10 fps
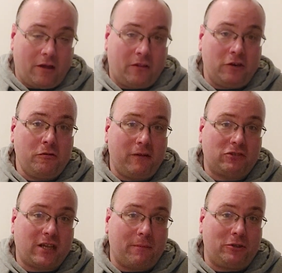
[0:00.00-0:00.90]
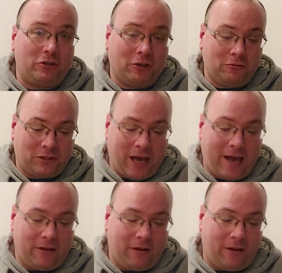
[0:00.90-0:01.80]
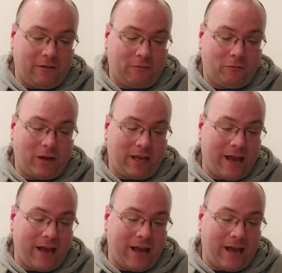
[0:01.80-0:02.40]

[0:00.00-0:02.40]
They do have Sloppy Joes at White